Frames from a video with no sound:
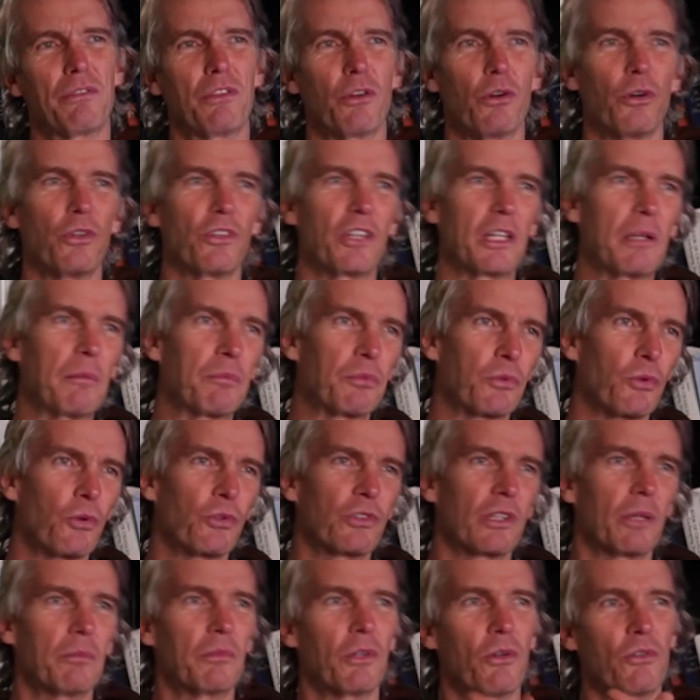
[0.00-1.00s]
the online
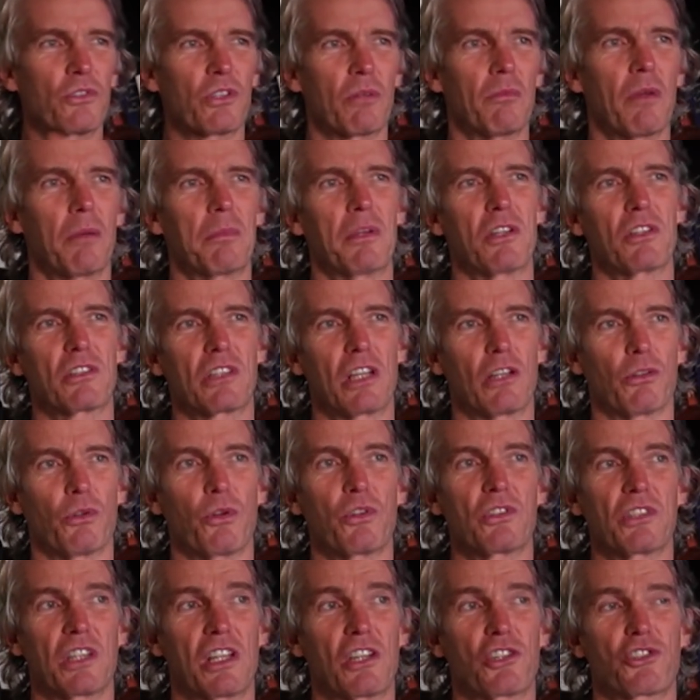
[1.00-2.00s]
program now, so maybe it
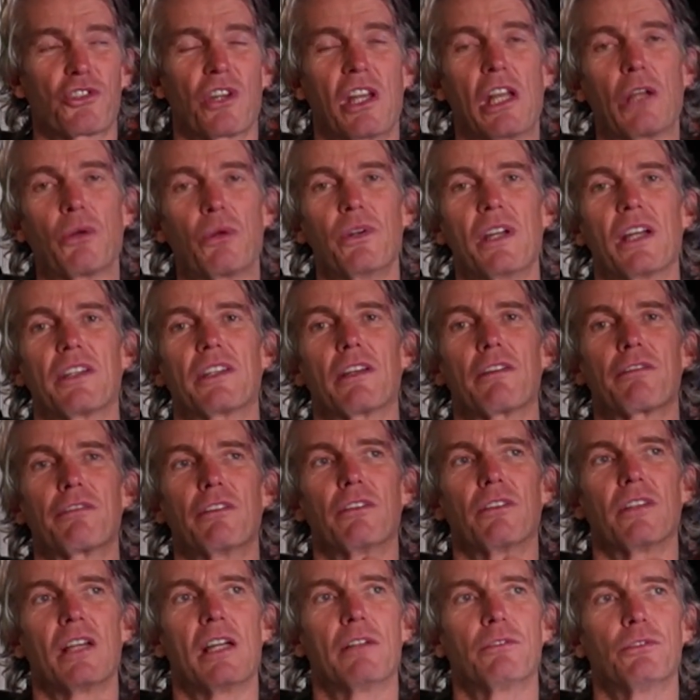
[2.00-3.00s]
looks like it's trying to go to a
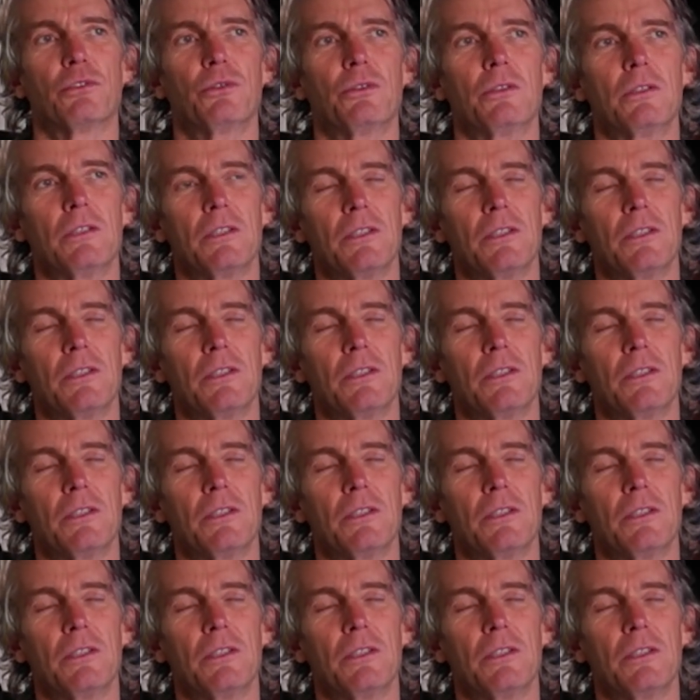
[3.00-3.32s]
different level,